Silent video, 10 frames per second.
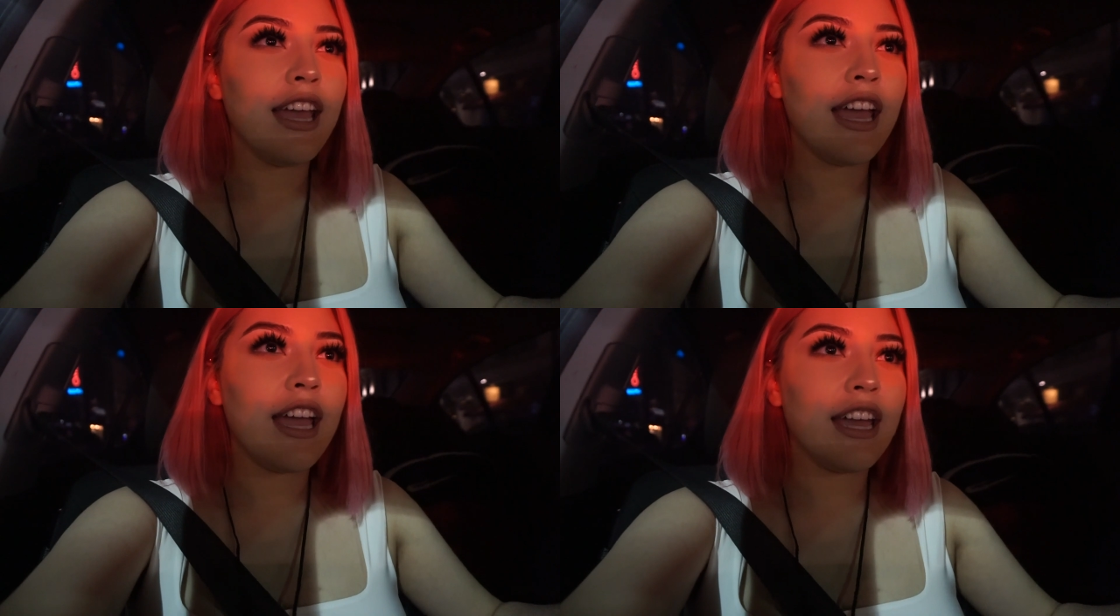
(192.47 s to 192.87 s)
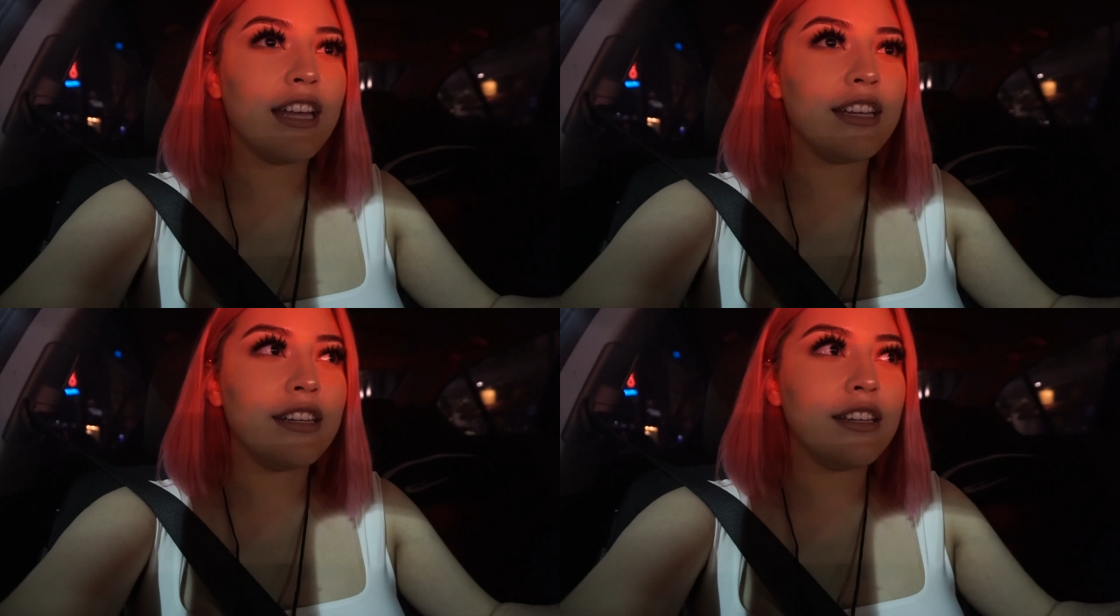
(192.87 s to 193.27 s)

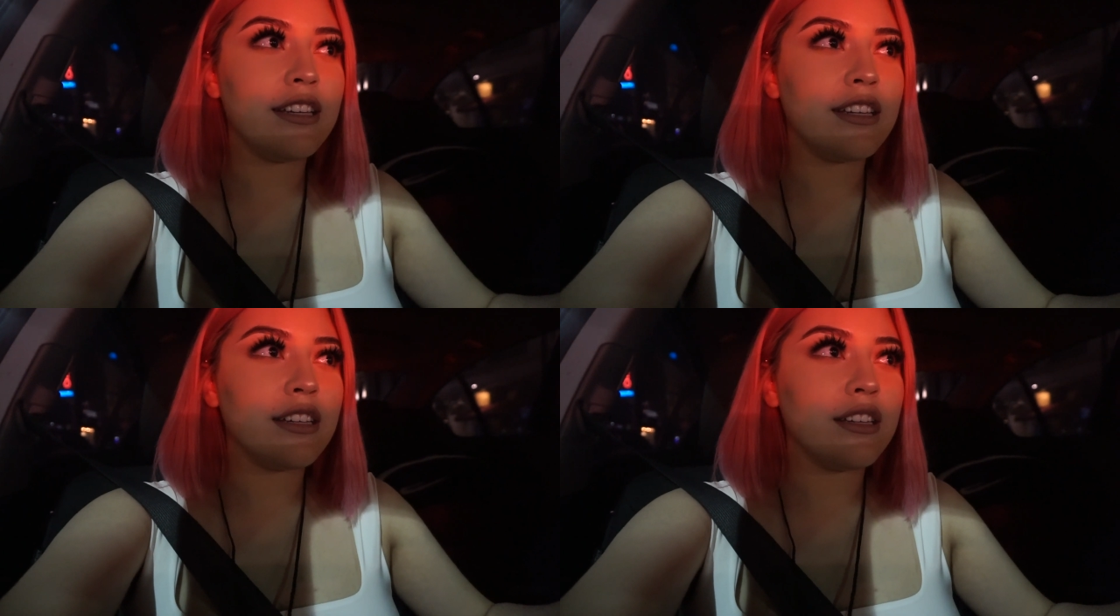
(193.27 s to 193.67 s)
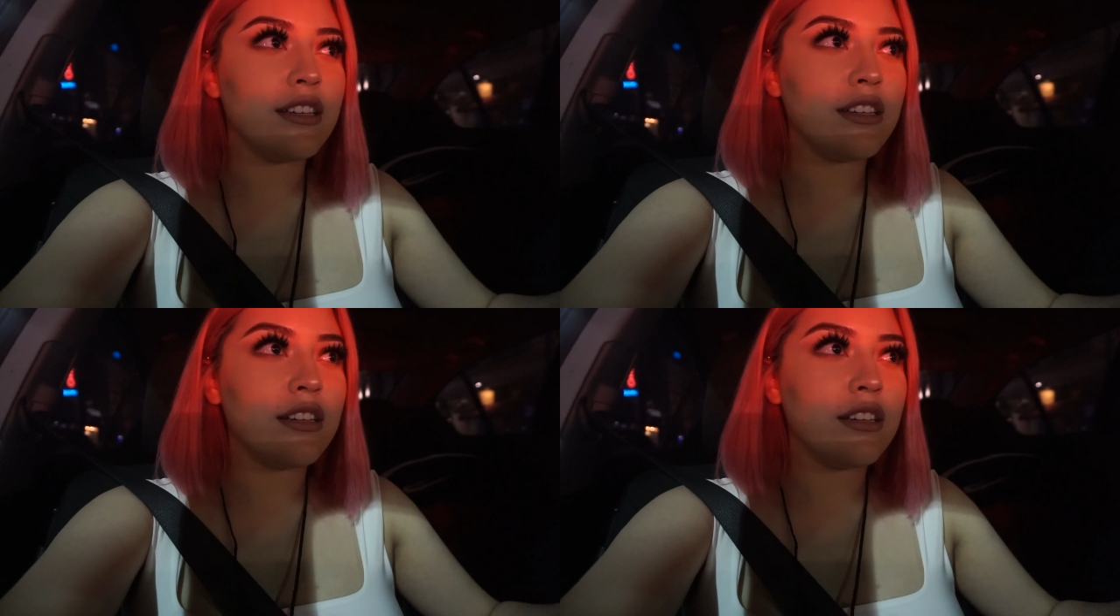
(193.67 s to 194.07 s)
And
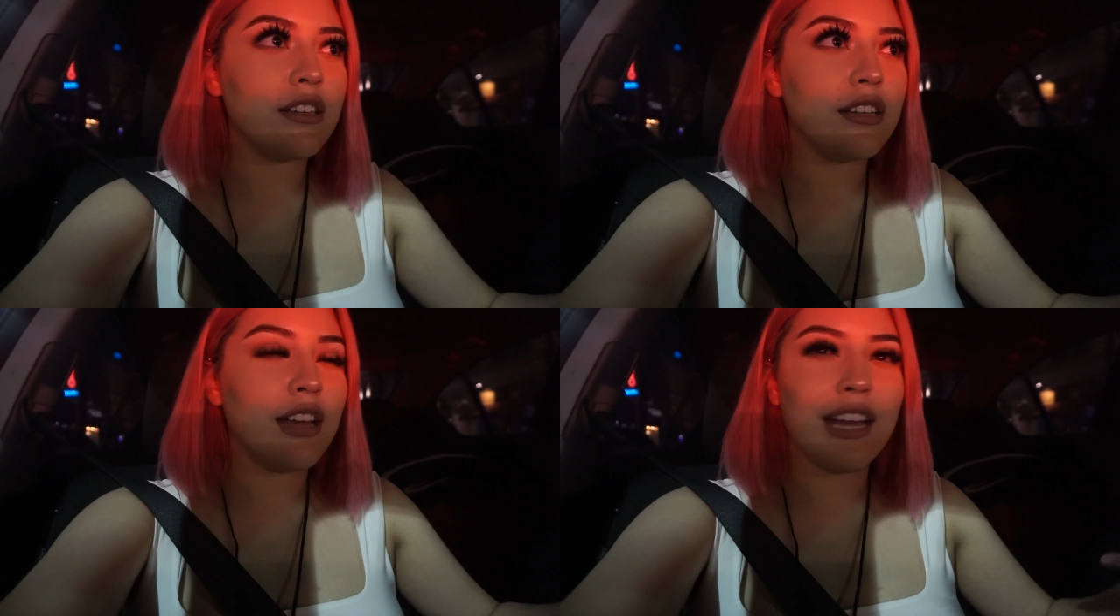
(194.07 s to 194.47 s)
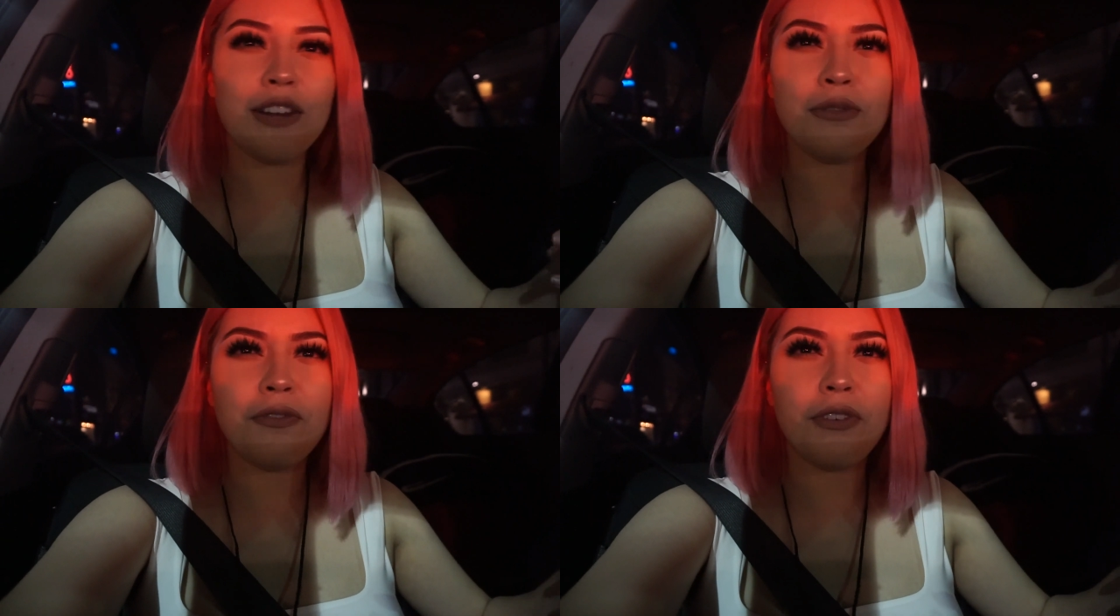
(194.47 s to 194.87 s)
I
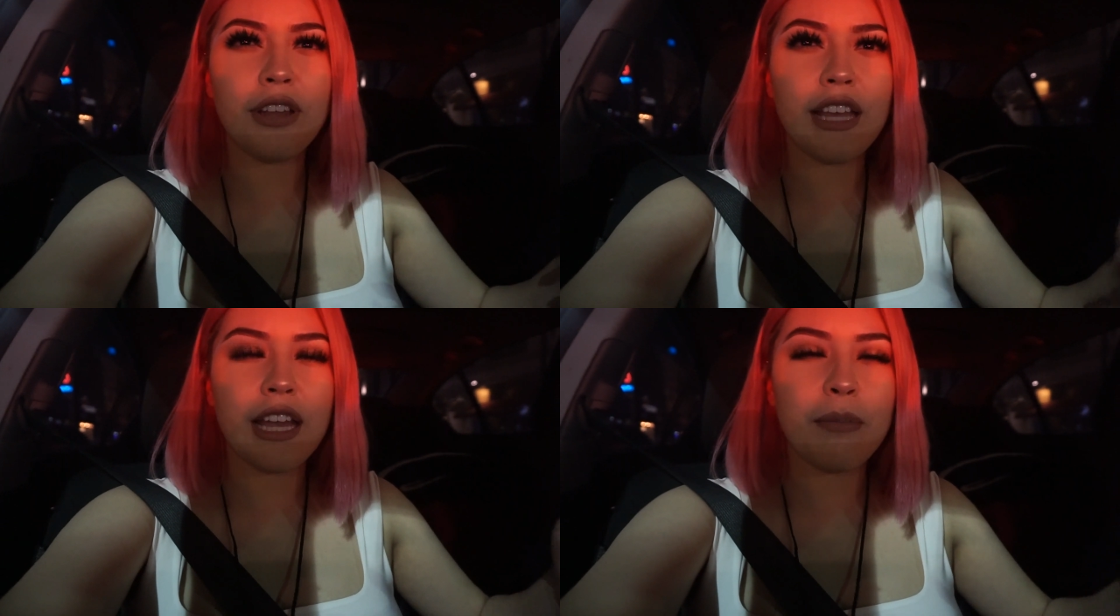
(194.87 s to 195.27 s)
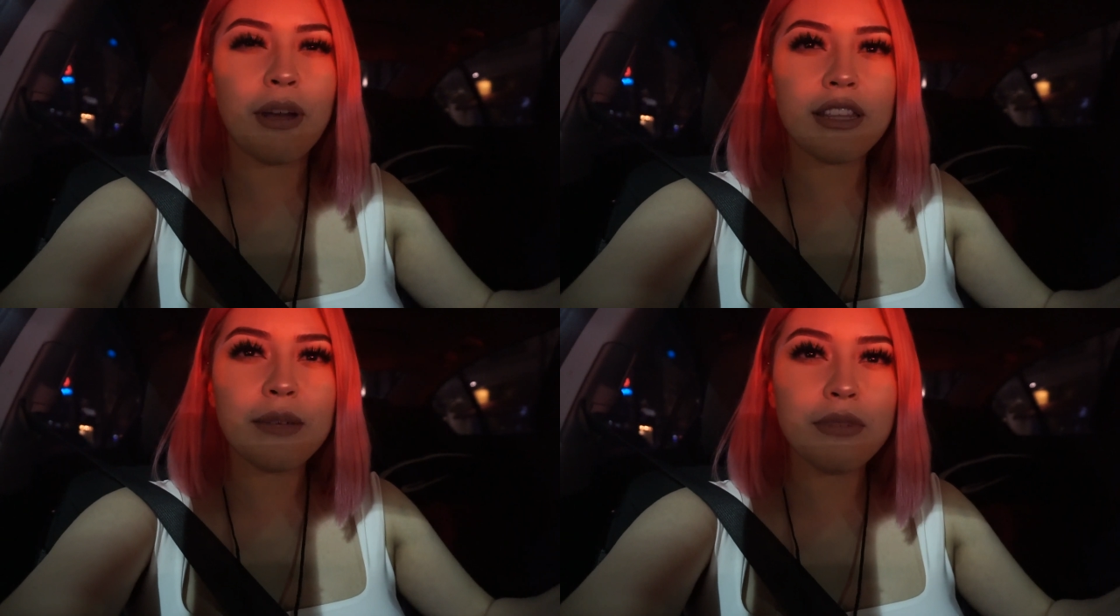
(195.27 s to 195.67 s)
don't feel like I
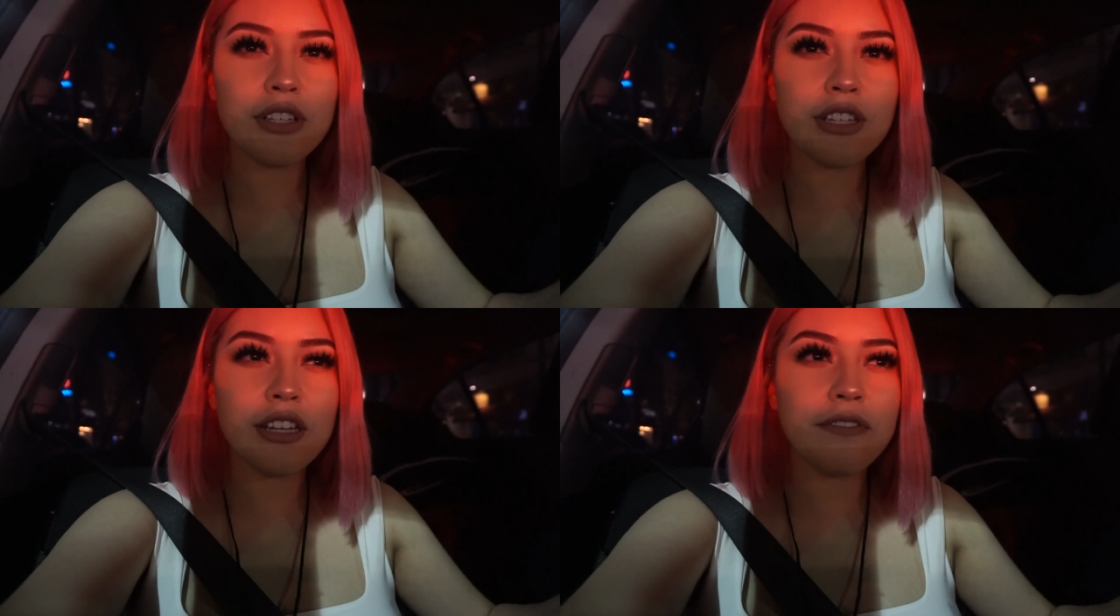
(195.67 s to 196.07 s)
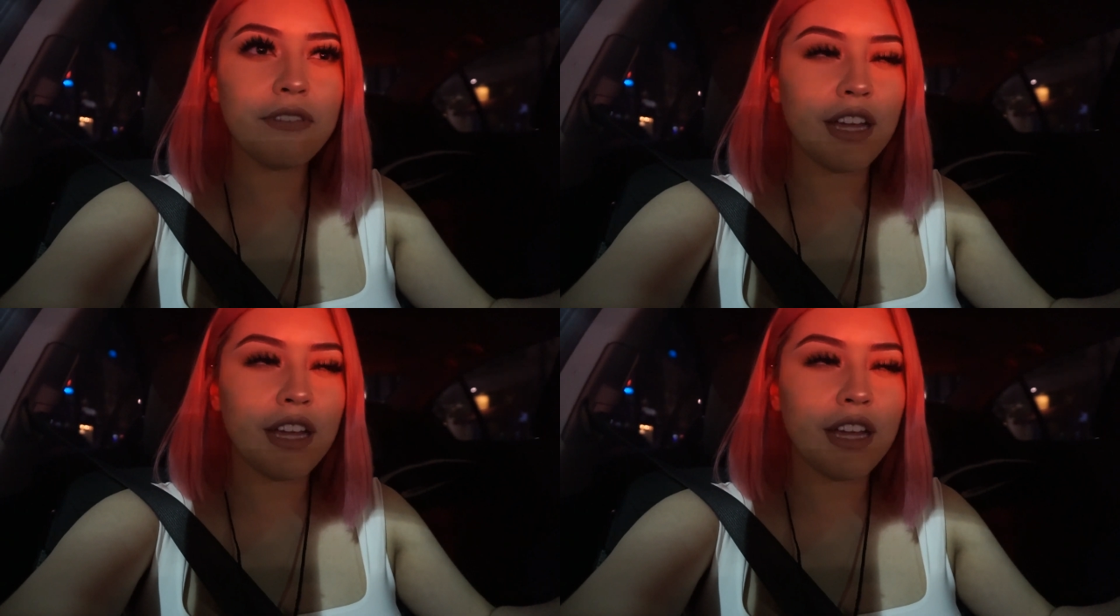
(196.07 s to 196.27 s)
bought that much stuff.